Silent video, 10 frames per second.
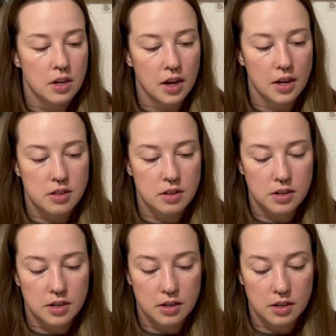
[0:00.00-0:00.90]
I
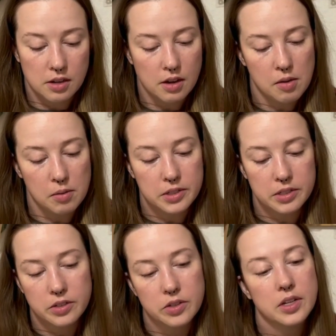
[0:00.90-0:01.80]
thought I wasn't
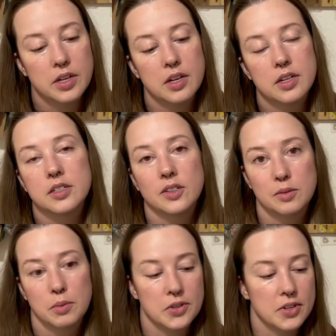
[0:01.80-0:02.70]
gonna like it because I was
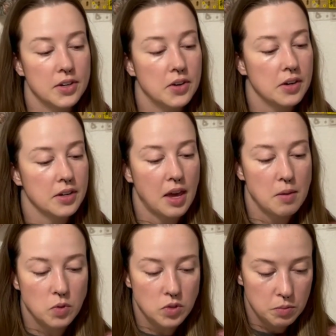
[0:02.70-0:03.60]
burnt out on
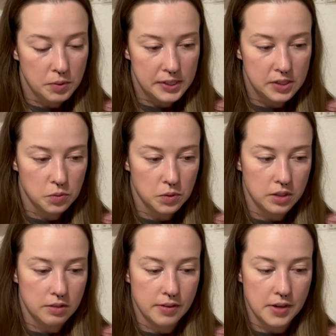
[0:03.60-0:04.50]
cables, but it's really
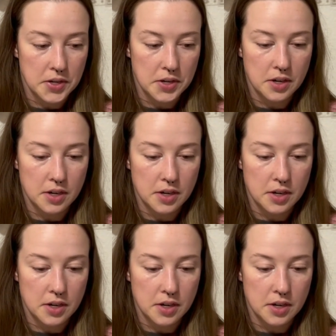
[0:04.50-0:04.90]
fun.